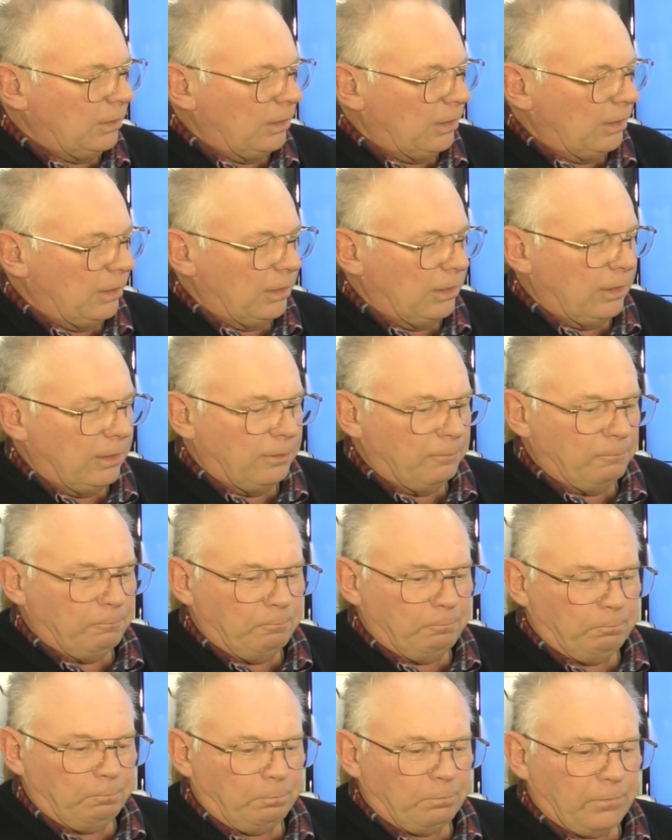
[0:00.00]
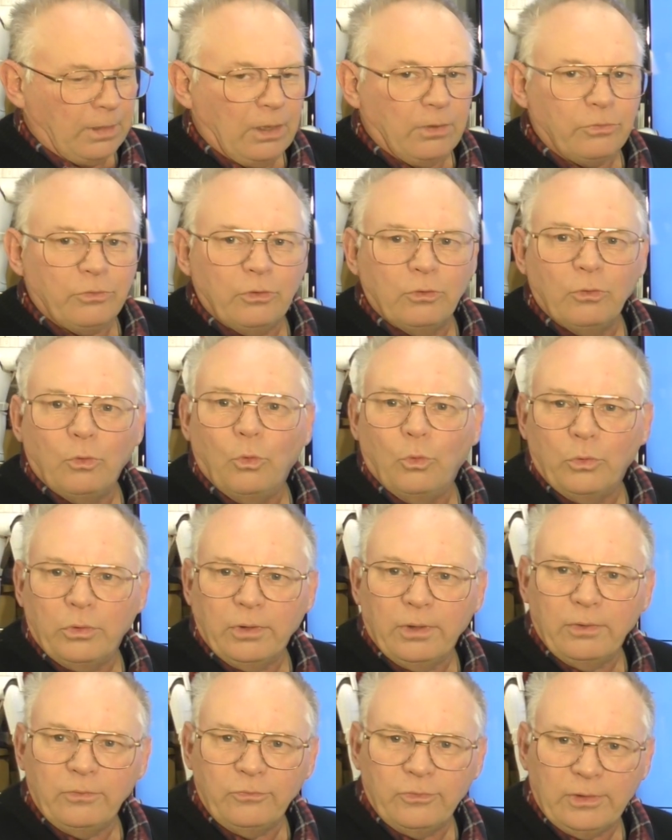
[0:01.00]
other
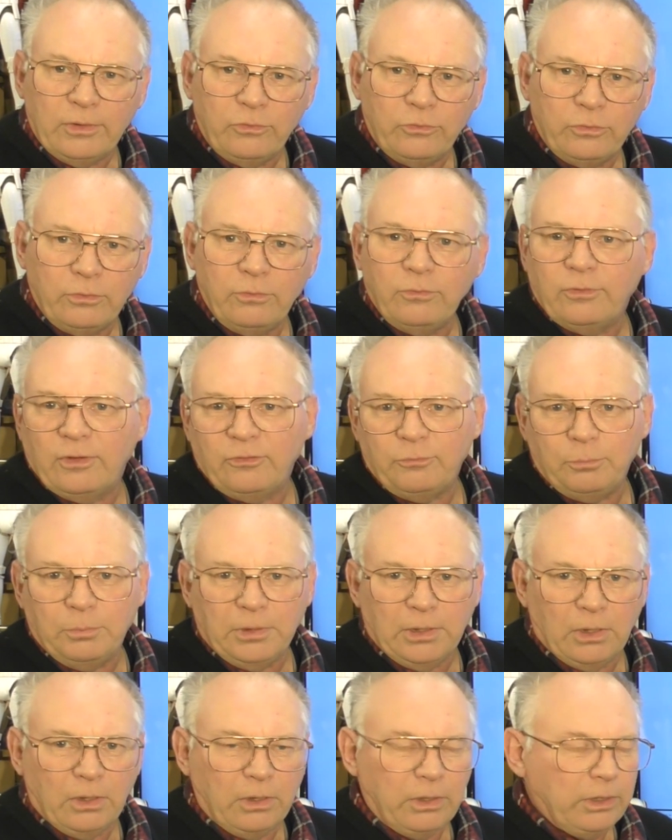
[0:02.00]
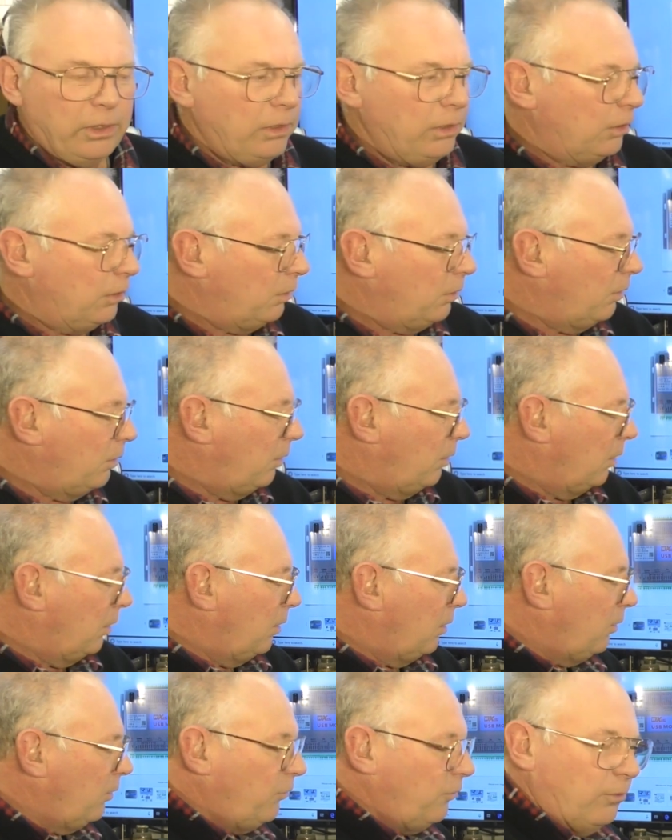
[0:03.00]
organizations, FBI and
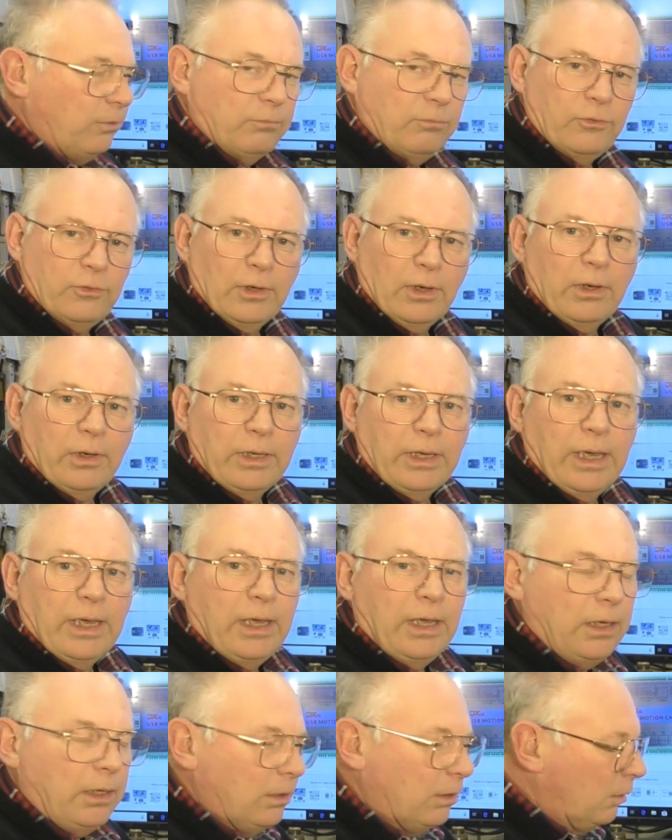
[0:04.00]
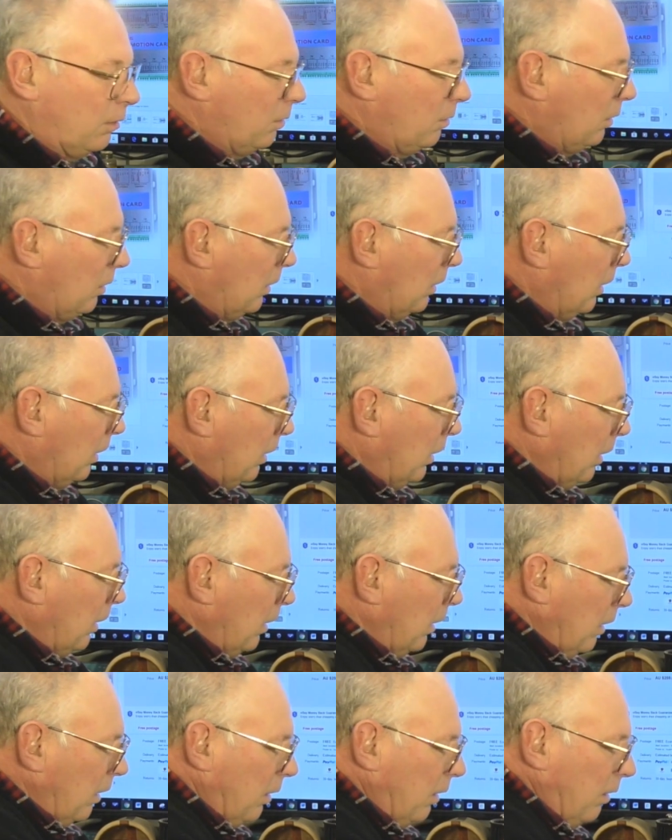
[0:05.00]
CIA and
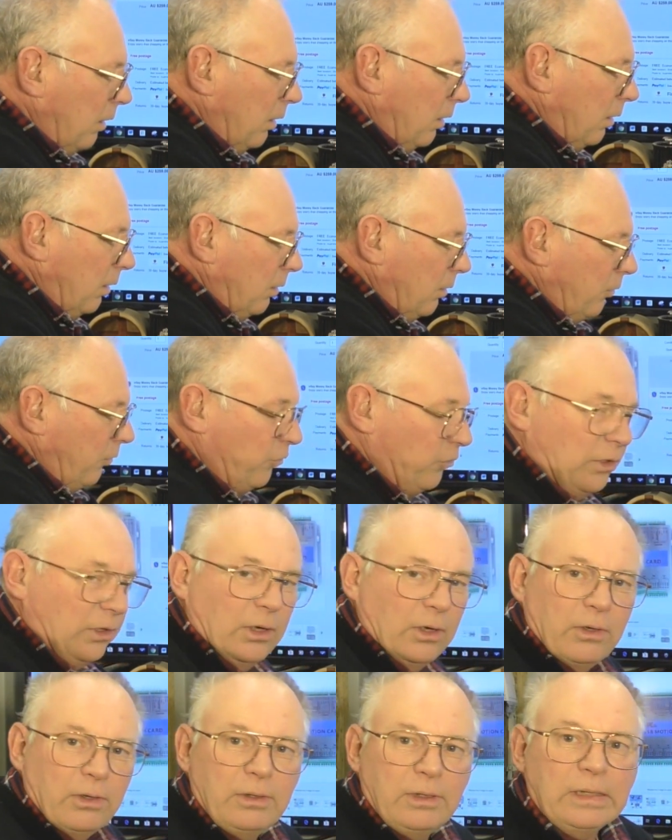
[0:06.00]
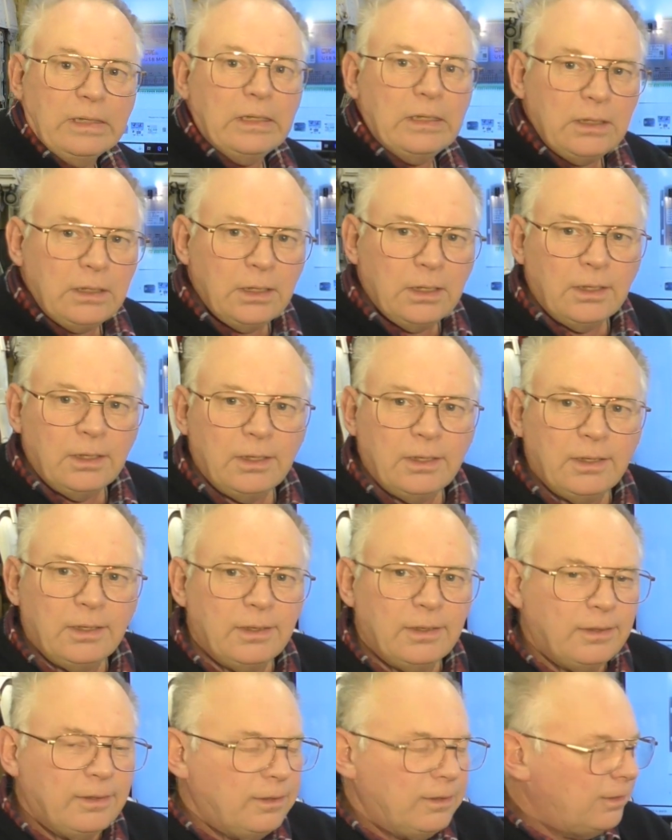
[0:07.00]
the CID,
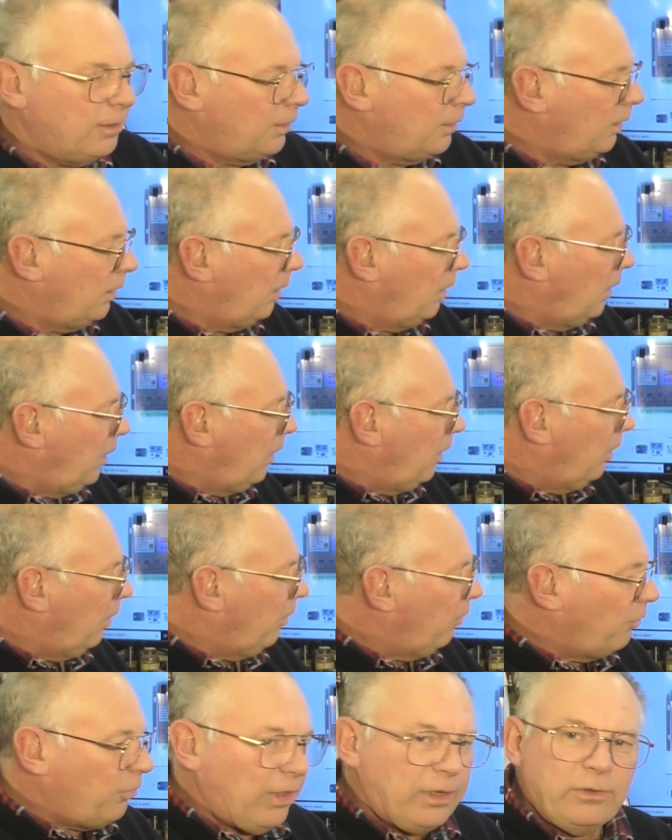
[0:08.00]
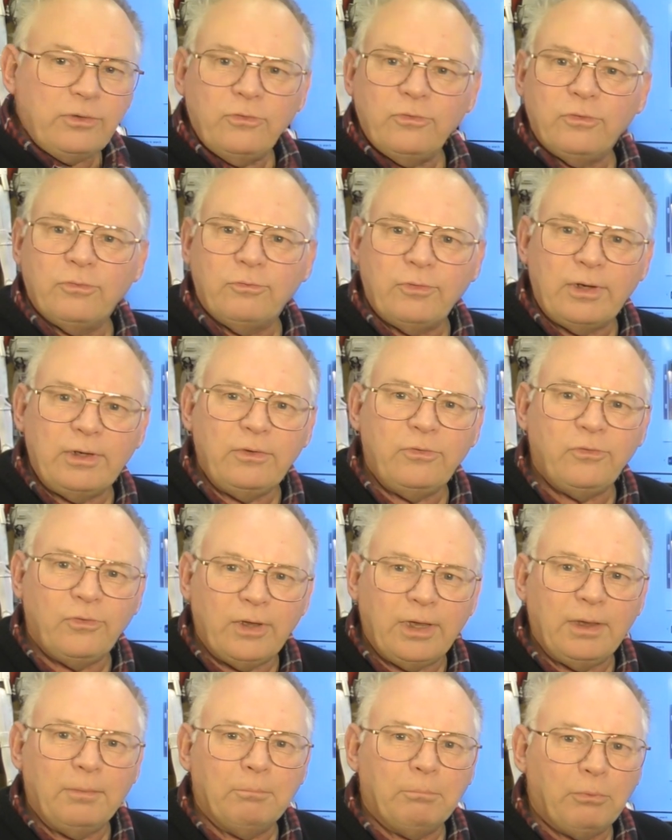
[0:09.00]
that is the very
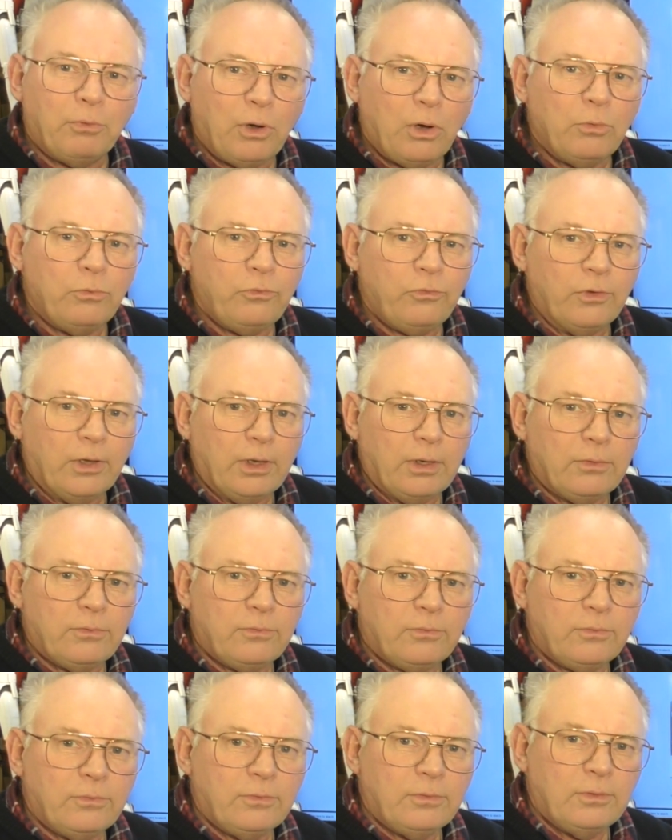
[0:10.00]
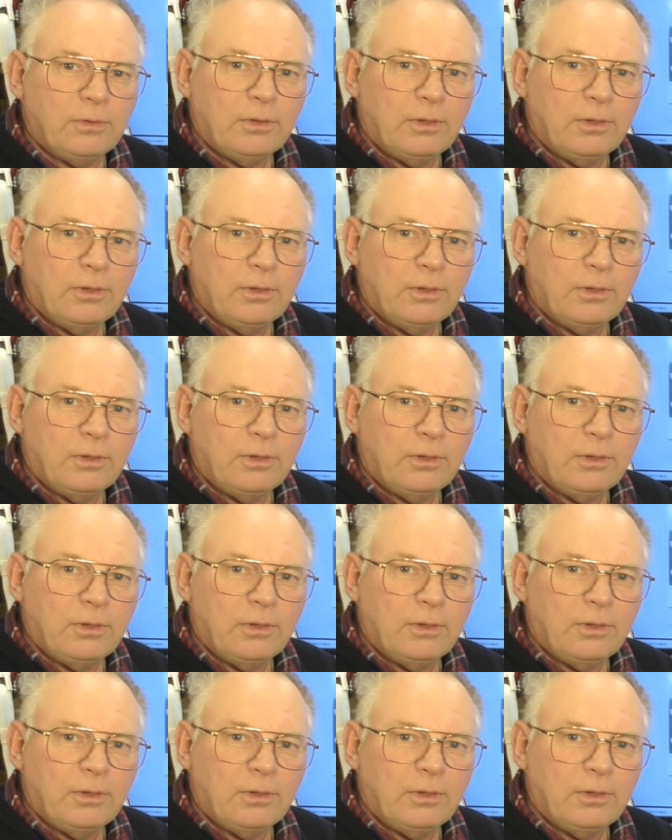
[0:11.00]
same process